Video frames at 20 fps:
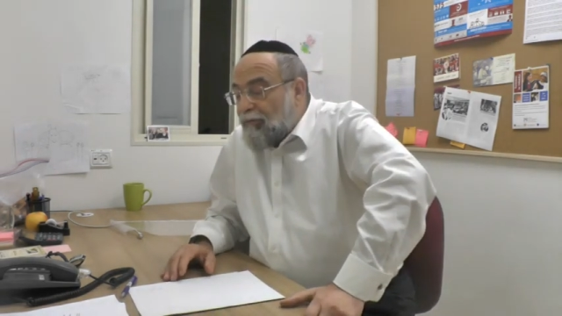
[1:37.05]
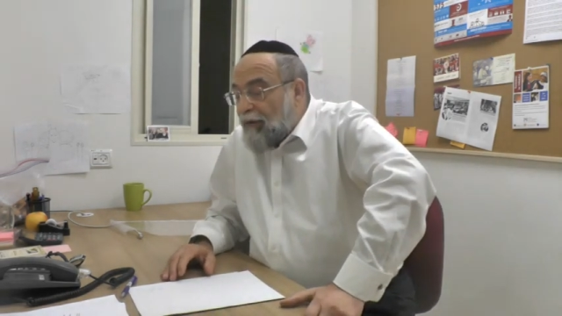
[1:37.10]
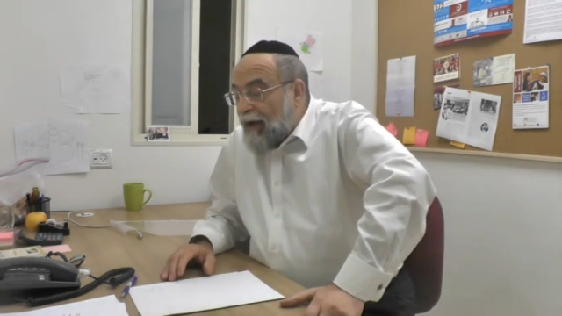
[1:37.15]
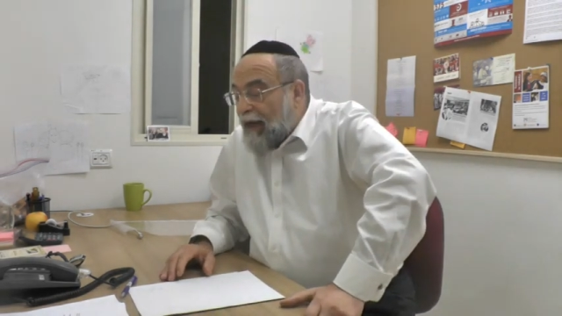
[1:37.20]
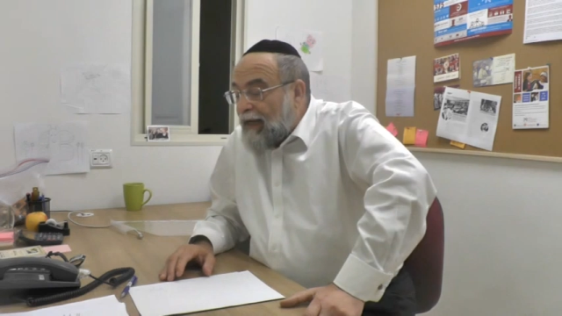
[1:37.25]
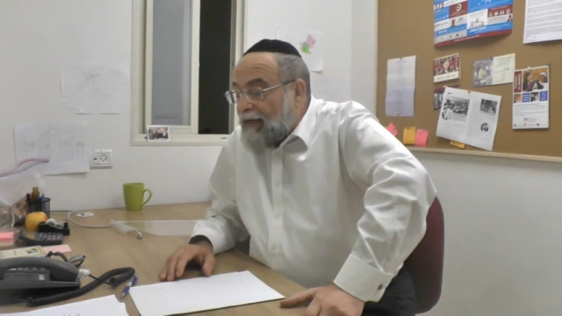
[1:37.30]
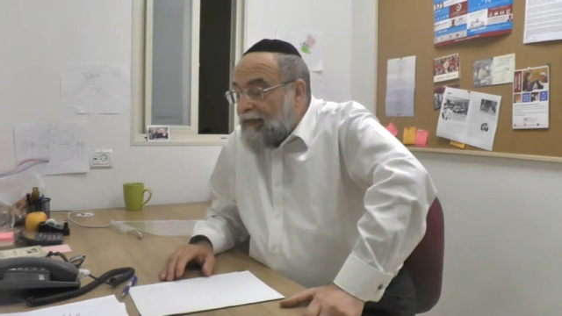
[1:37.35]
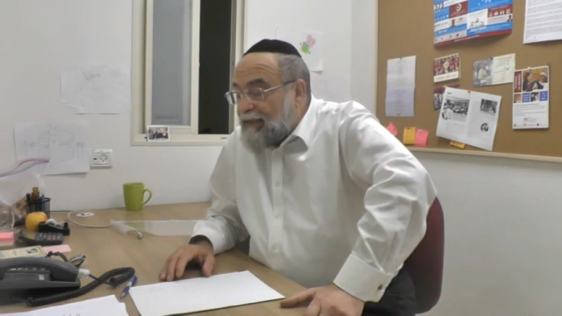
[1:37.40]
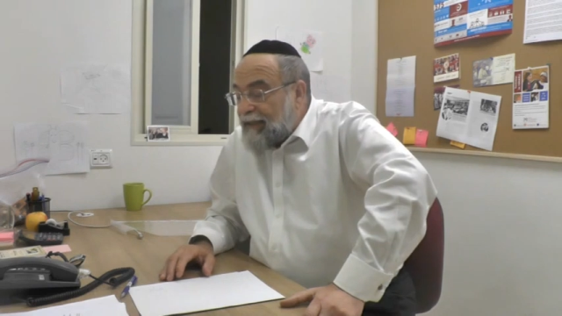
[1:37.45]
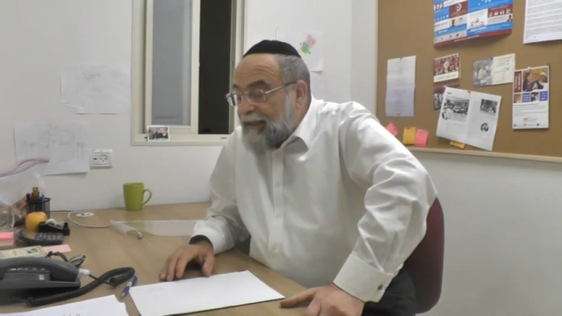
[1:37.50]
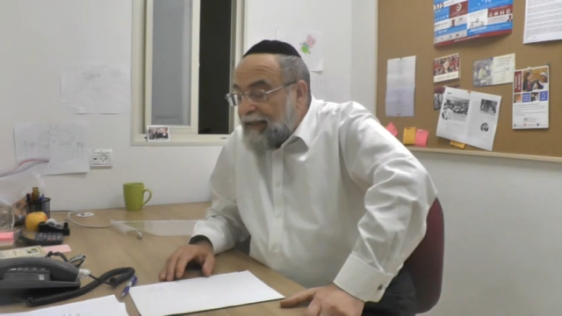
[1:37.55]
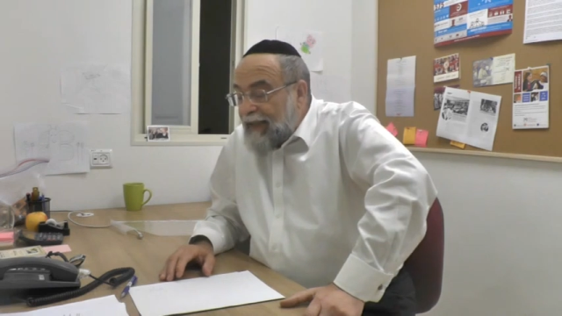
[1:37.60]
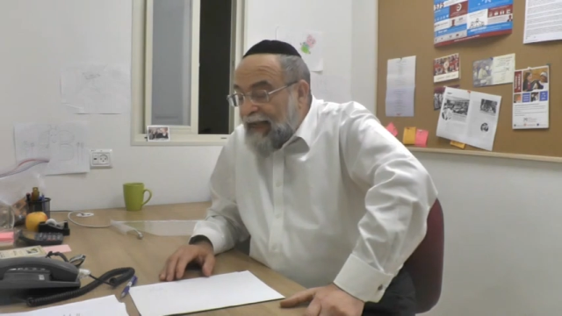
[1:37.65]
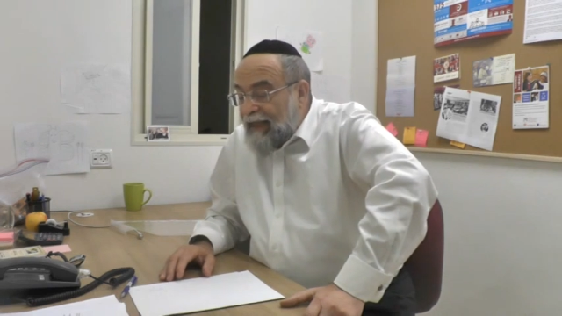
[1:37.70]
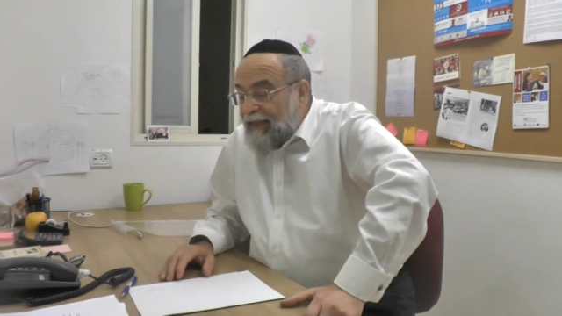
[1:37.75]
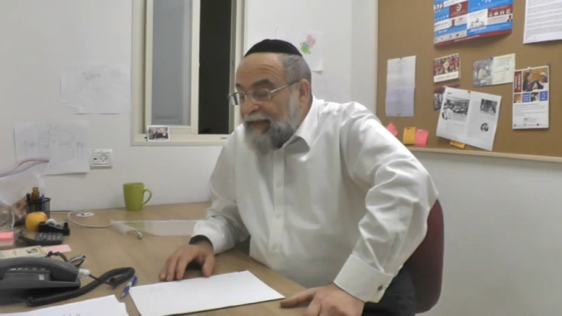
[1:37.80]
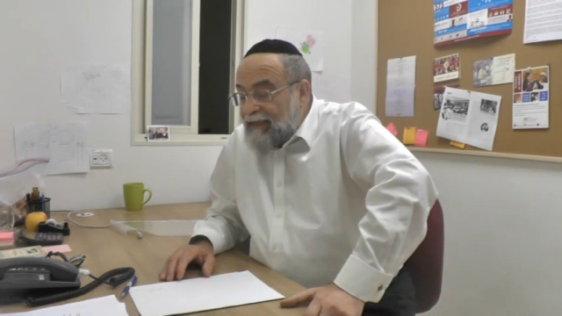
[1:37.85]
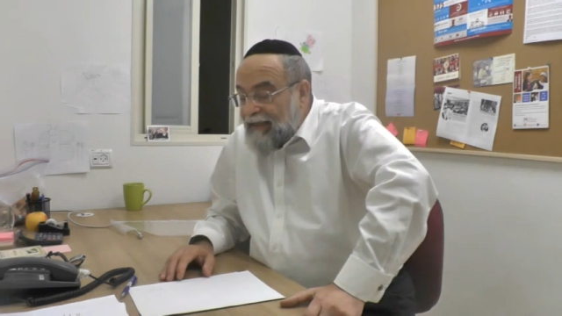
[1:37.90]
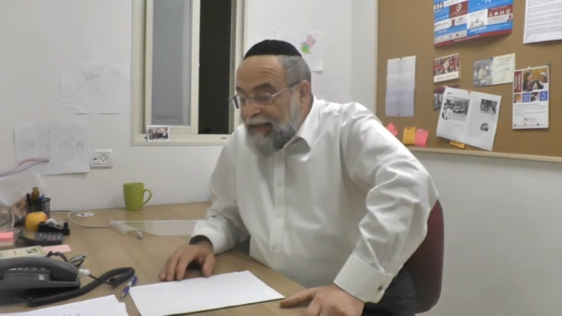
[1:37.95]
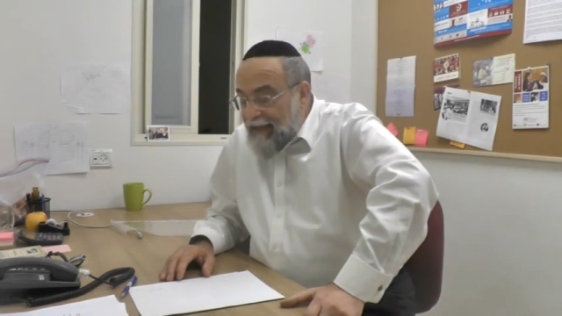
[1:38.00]
writes that
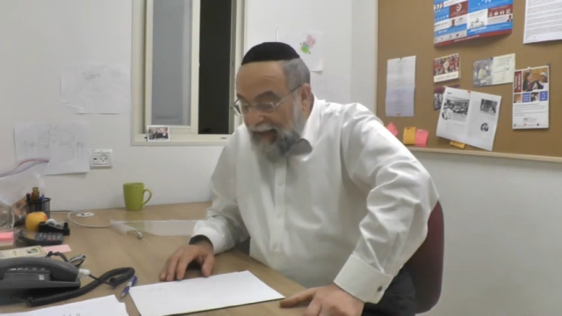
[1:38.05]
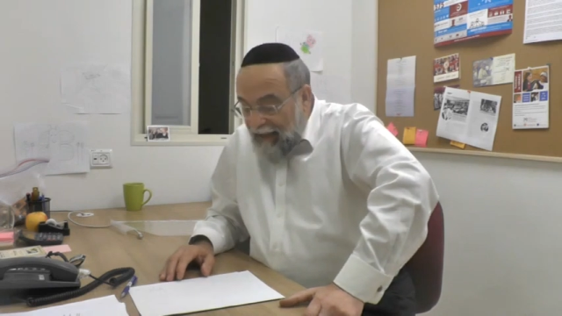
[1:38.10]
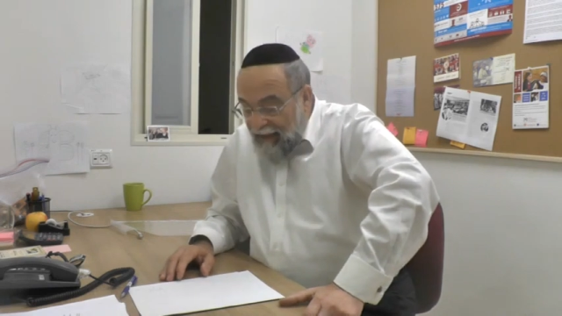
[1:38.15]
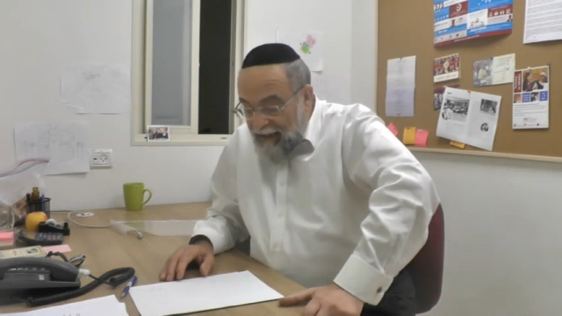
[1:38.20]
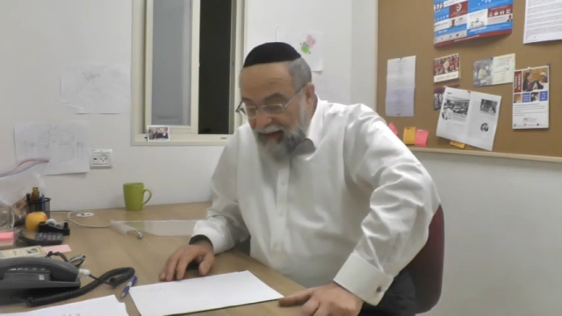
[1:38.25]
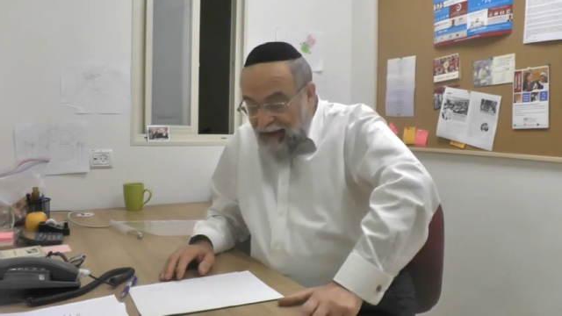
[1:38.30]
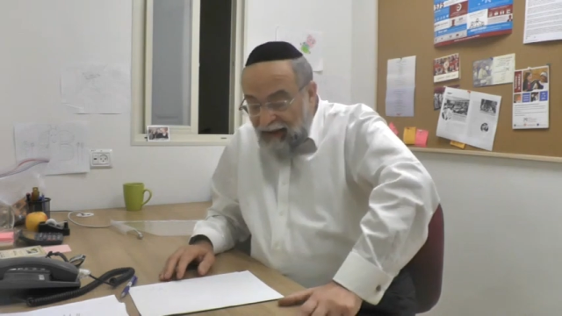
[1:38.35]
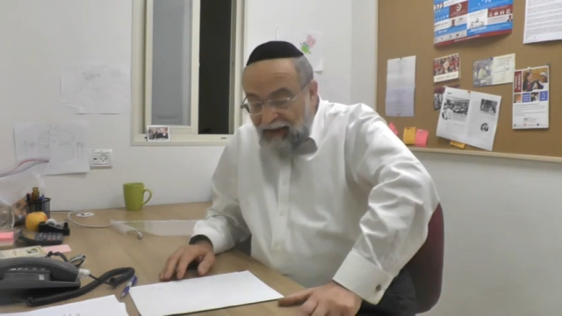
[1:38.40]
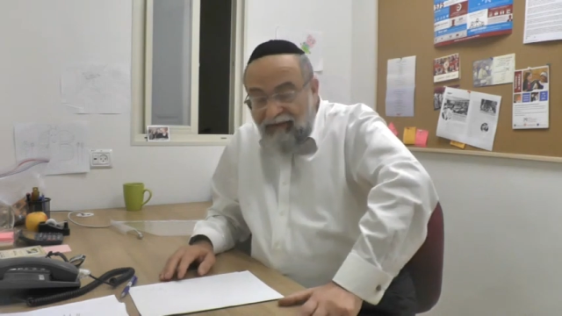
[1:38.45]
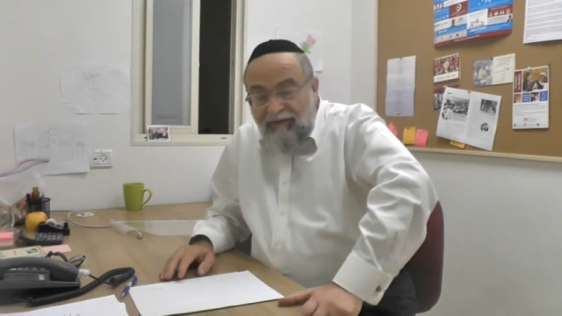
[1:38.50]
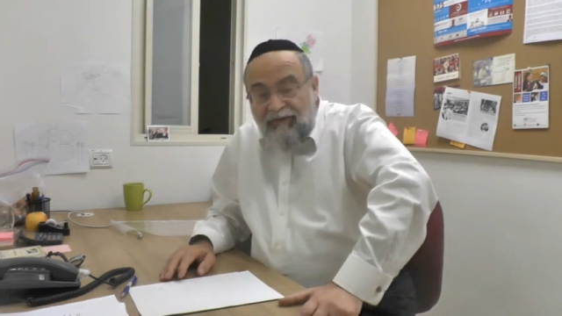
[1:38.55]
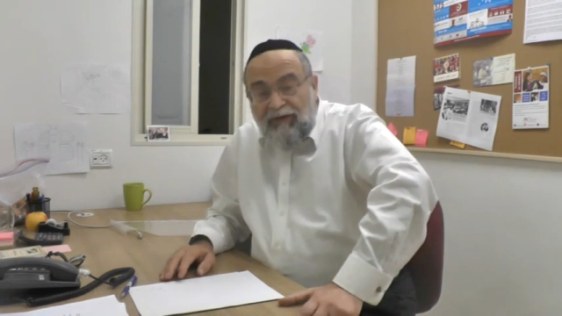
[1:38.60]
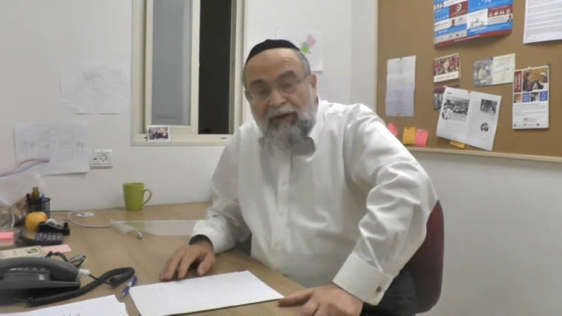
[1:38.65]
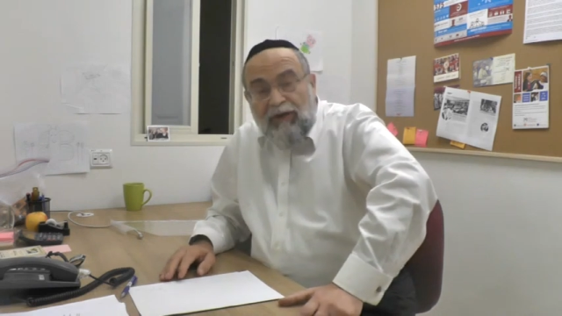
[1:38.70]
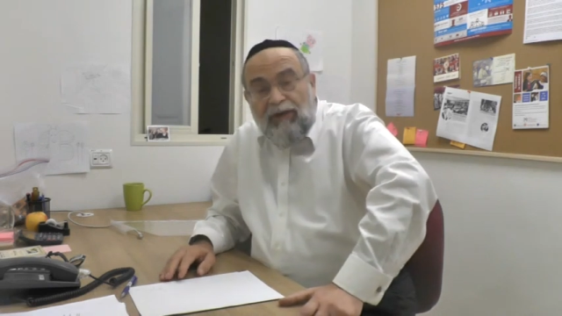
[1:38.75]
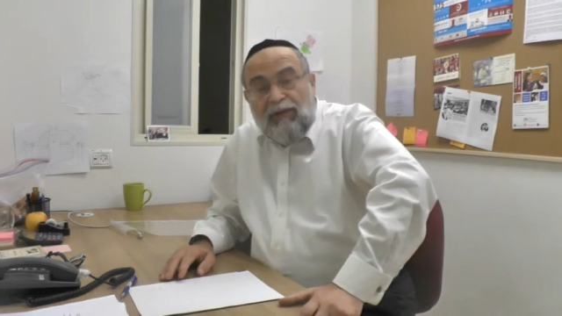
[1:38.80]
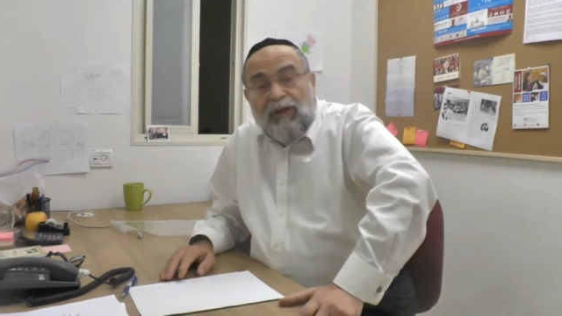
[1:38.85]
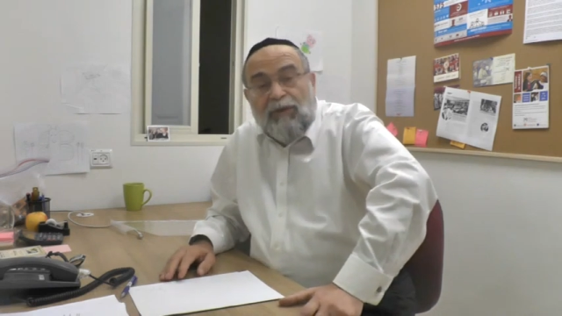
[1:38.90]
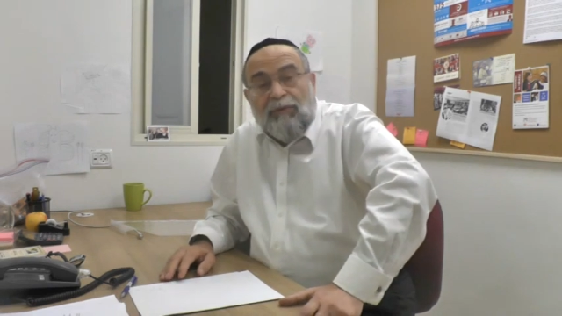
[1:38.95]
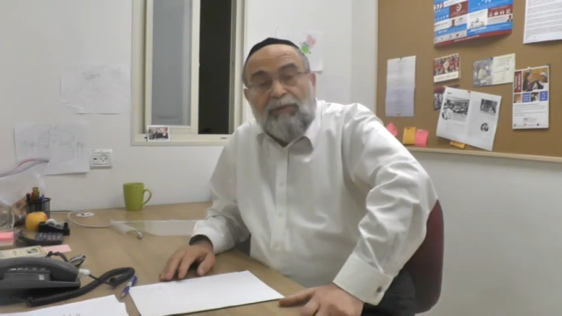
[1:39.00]
that is the idea of
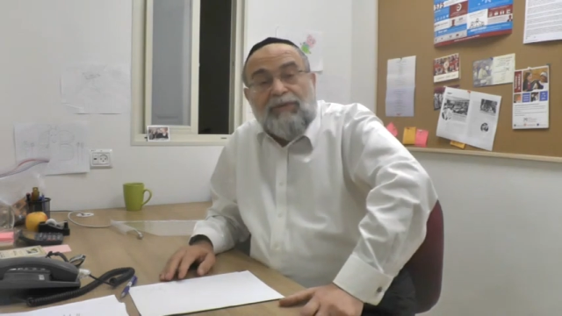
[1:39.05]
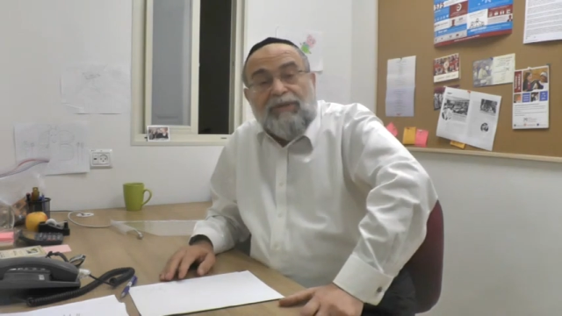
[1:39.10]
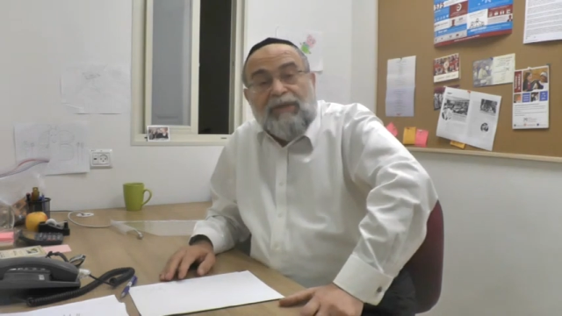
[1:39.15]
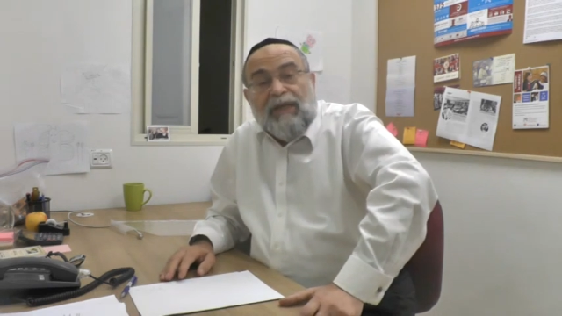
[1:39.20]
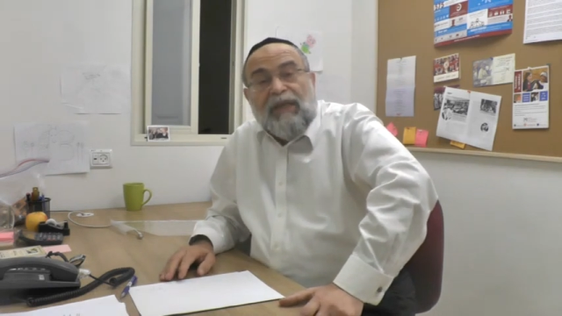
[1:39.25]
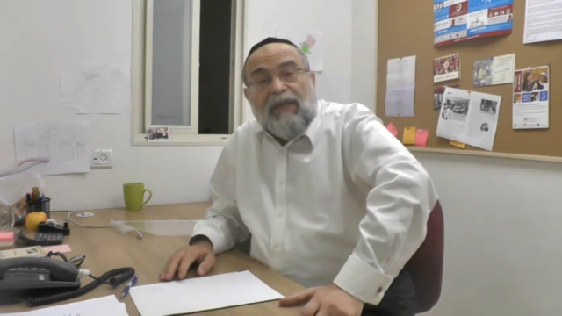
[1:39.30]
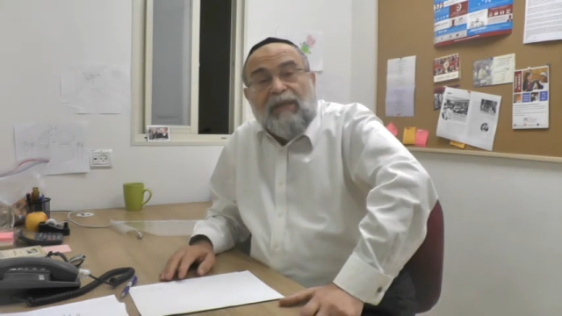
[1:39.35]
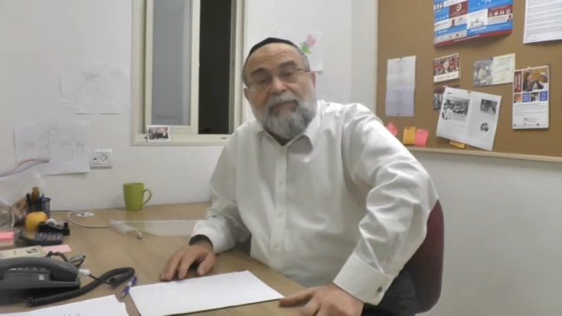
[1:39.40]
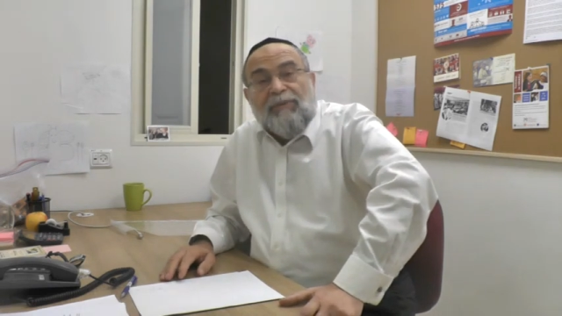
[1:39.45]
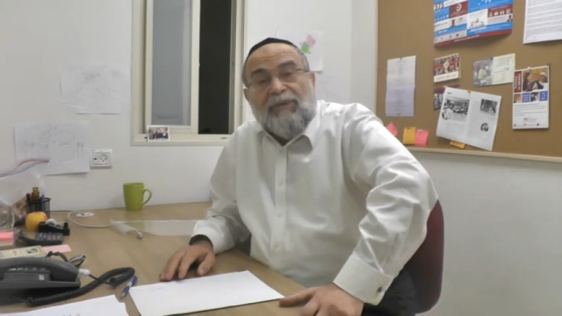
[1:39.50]
kol ha'osek